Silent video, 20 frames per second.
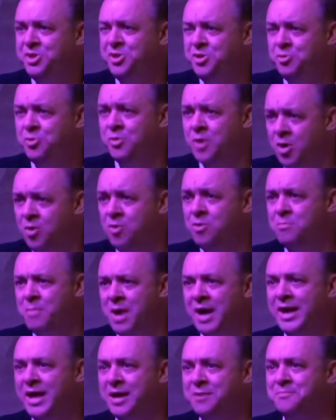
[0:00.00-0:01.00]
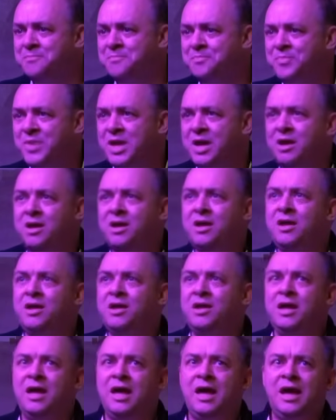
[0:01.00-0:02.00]
D U O mining.
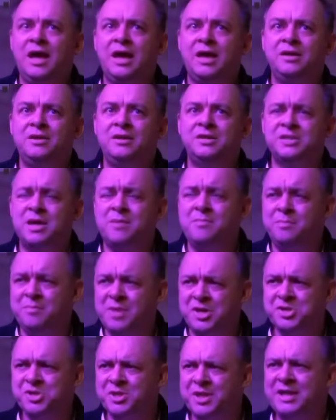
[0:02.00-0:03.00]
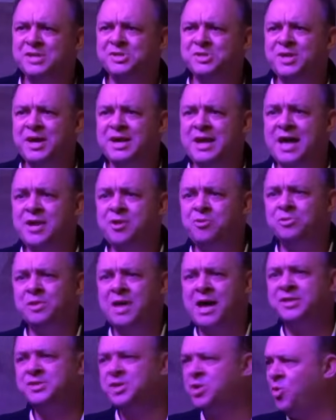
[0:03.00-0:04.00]
And as I mentioned last night, I
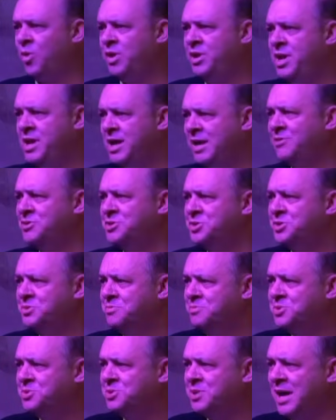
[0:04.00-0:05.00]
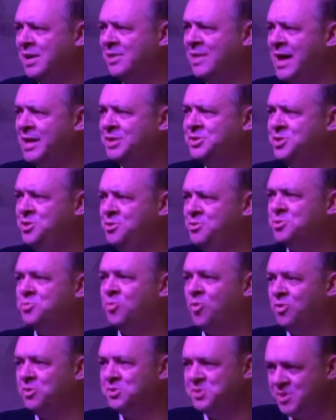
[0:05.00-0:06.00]
don't like to coin neologisms. I like to
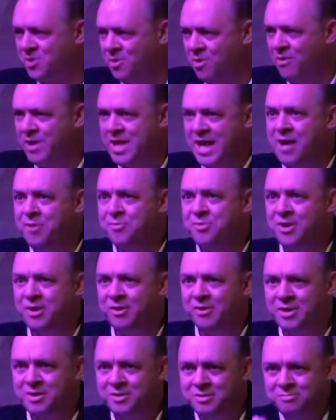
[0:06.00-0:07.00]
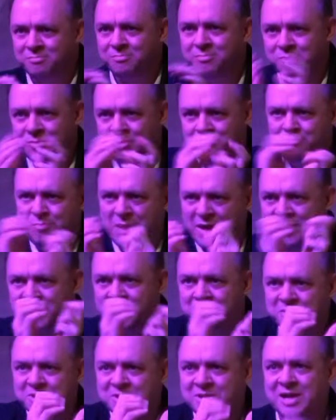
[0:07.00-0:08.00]
use words that are already out there and
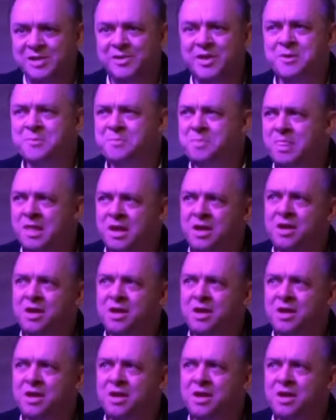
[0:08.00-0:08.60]
bend them slightly.